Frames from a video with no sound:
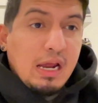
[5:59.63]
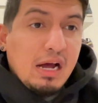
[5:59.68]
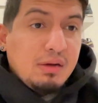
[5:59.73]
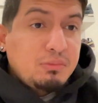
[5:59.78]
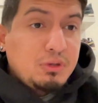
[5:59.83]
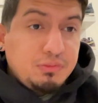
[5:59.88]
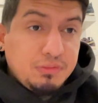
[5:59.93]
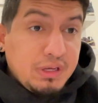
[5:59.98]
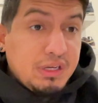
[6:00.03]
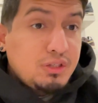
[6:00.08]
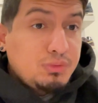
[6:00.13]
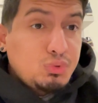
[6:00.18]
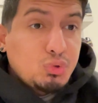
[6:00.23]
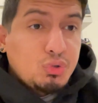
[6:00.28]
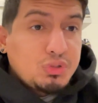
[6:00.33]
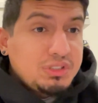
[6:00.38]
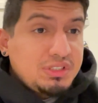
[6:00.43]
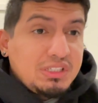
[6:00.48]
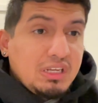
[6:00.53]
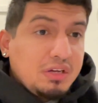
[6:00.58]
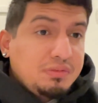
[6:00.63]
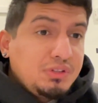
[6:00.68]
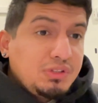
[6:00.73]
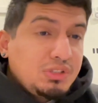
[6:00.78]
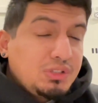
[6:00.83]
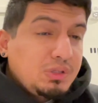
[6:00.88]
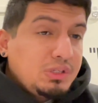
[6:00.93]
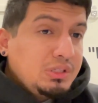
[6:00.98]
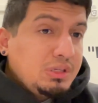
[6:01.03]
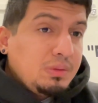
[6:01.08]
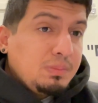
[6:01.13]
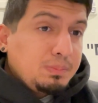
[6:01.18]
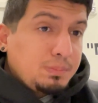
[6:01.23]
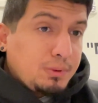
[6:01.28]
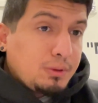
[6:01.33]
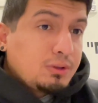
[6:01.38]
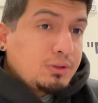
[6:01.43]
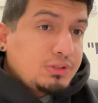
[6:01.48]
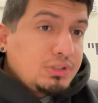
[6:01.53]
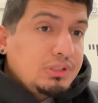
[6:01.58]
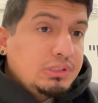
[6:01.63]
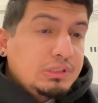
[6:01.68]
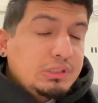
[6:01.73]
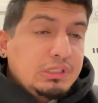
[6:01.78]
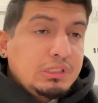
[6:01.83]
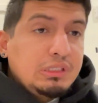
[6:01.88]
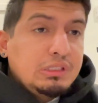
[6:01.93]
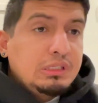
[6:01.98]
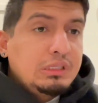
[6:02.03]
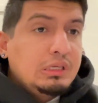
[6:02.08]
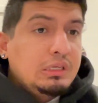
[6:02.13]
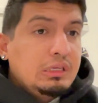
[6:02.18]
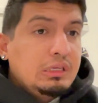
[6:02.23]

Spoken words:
a fan of Jordan 7s personally,